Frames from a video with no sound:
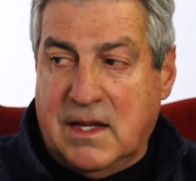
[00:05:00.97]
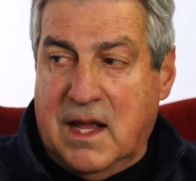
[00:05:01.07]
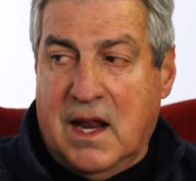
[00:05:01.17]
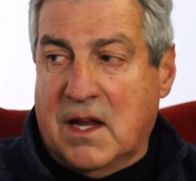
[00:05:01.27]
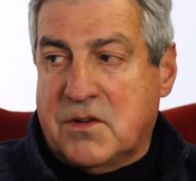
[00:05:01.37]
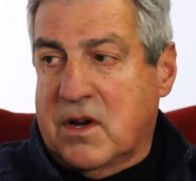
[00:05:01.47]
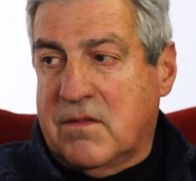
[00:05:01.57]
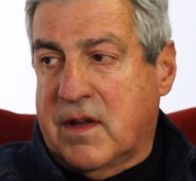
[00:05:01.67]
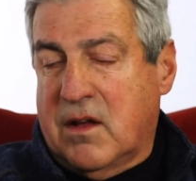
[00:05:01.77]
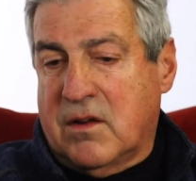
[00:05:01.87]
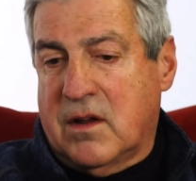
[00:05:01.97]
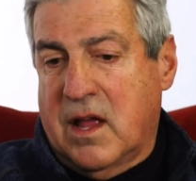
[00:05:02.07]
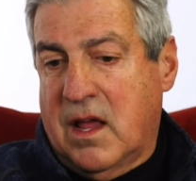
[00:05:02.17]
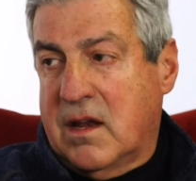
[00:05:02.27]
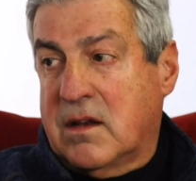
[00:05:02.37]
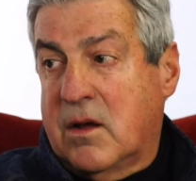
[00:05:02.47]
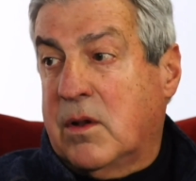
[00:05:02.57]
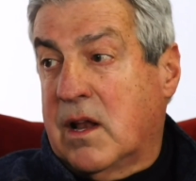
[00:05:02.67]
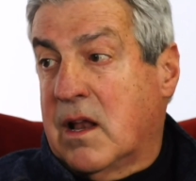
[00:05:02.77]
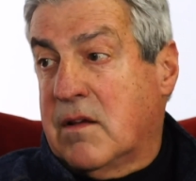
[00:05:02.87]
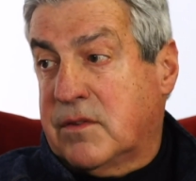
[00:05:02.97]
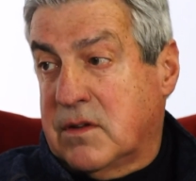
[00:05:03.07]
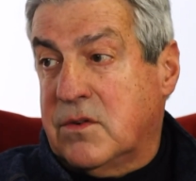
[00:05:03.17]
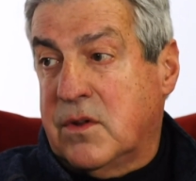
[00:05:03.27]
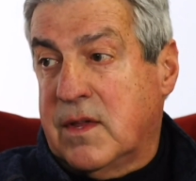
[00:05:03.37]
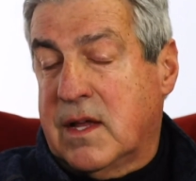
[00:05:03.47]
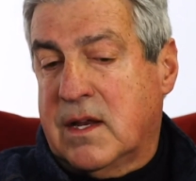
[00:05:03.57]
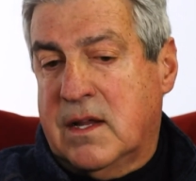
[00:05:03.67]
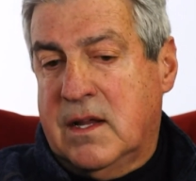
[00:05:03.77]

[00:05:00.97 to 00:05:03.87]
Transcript: cannot drive out hate. Only love can do that.